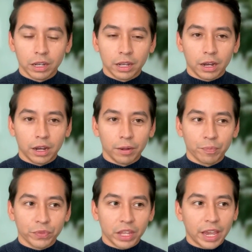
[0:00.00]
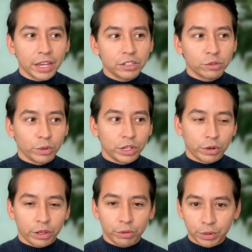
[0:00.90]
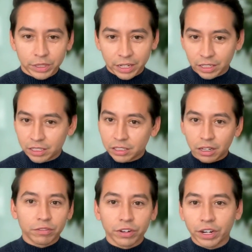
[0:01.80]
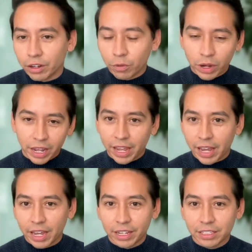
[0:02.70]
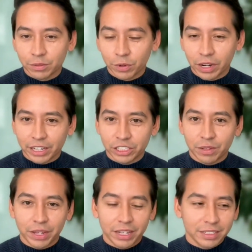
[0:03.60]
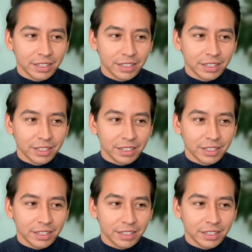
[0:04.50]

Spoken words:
The age of 2023 was like discovering what AI is and what it actually means.